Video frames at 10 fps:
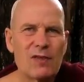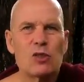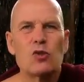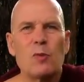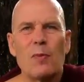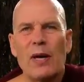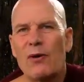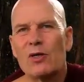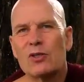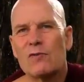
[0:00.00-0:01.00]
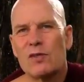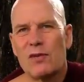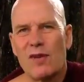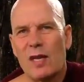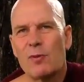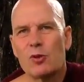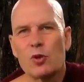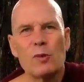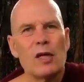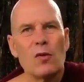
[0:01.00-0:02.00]
of these superpowers was available
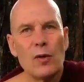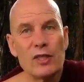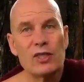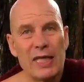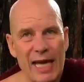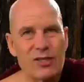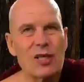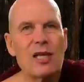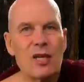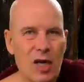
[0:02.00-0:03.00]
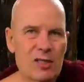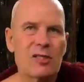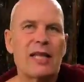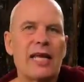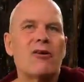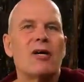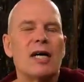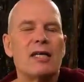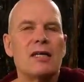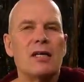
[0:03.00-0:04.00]
to him, which he actually lost later
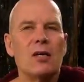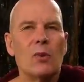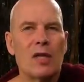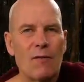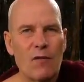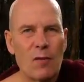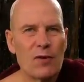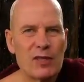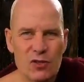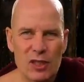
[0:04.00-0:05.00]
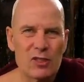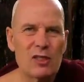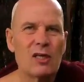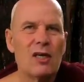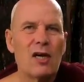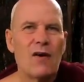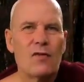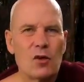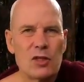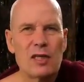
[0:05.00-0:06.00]
on. When he formed the intention
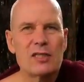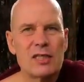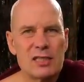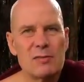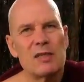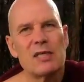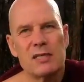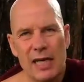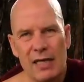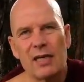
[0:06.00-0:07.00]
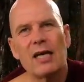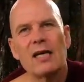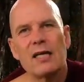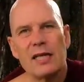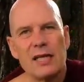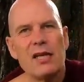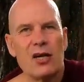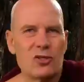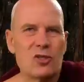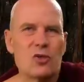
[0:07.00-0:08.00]
of causing a schism in the Sangha, then he
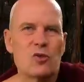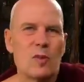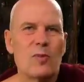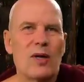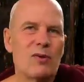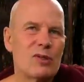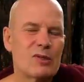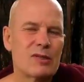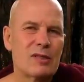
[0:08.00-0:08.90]
lost his superpowers.